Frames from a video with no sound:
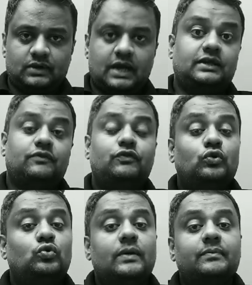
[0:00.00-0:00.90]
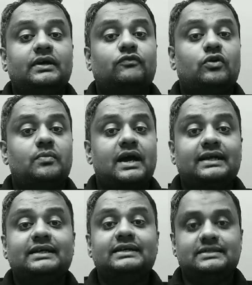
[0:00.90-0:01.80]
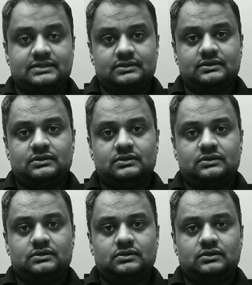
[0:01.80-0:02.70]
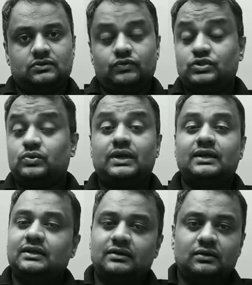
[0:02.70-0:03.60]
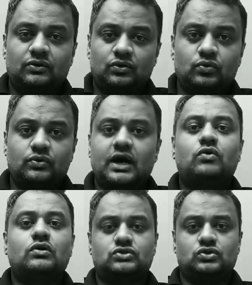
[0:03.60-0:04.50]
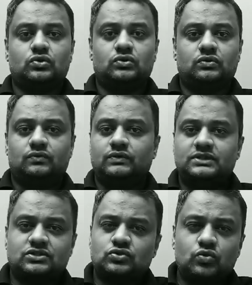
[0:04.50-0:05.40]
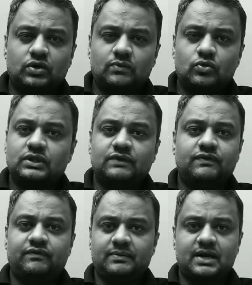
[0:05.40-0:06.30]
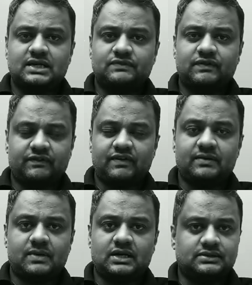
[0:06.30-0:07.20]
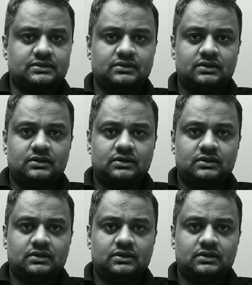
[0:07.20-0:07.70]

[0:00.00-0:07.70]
And if you do M.Tech from IITs, which you can do now also with just scoring more than 50 marks, 55 marks,